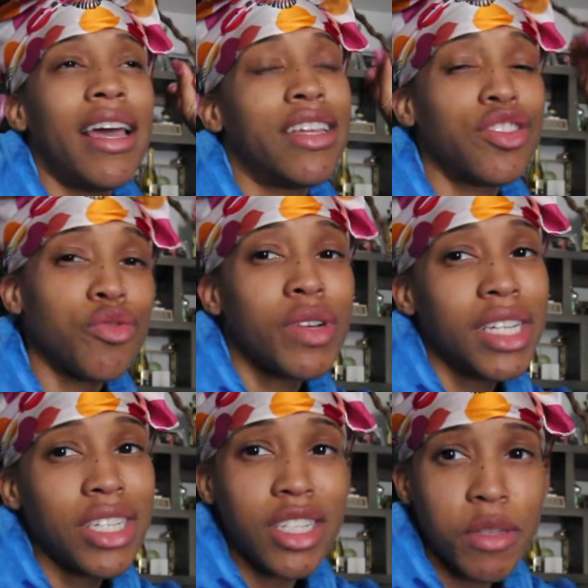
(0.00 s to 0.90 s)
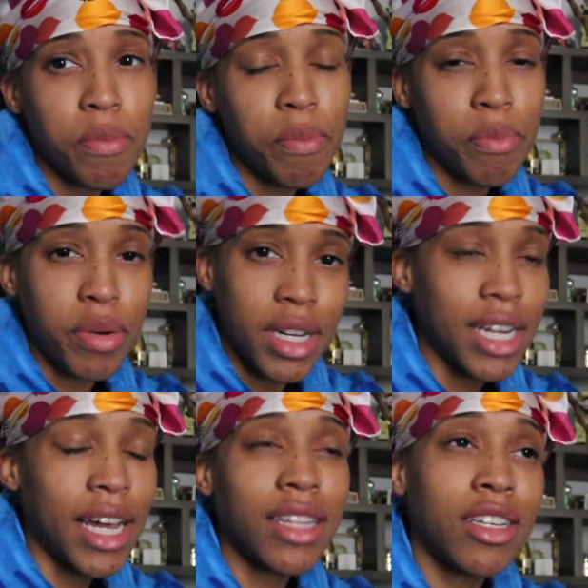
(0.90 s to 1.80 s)
and to really just put
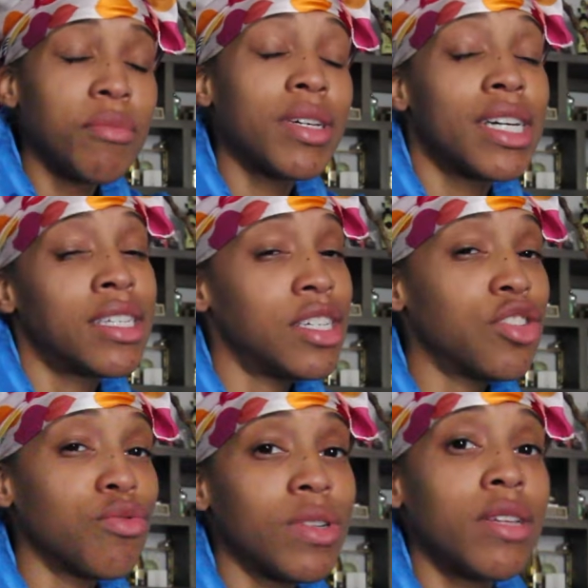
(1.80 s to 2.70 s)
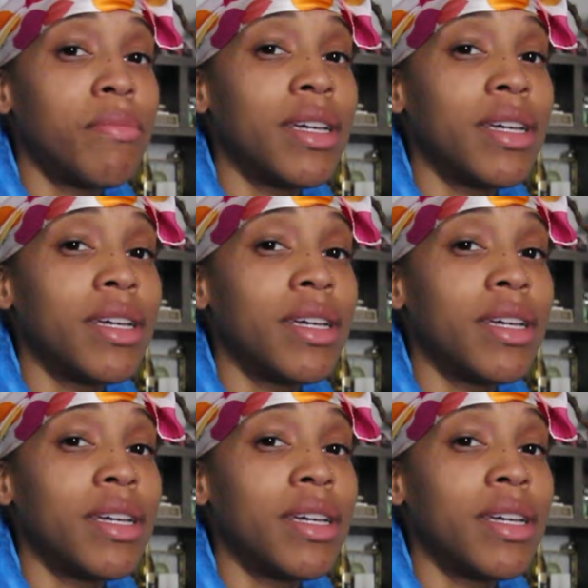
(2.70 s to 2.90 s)
it out there because it's a really